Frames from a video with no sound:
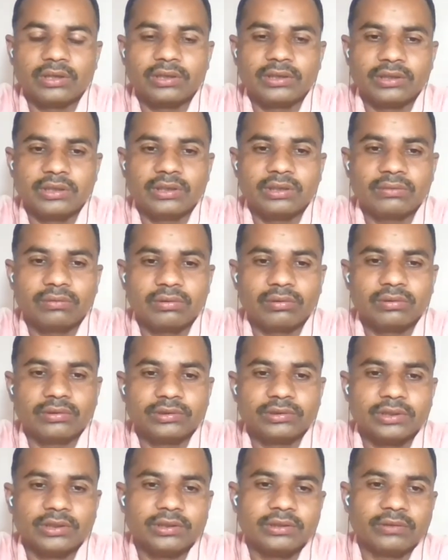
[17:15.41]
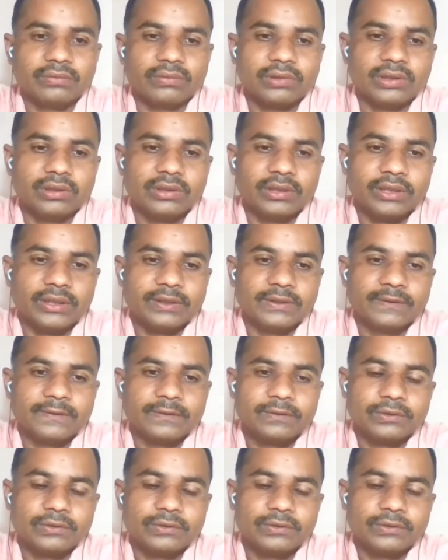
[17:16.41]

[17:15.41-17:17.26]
30 or 31 days.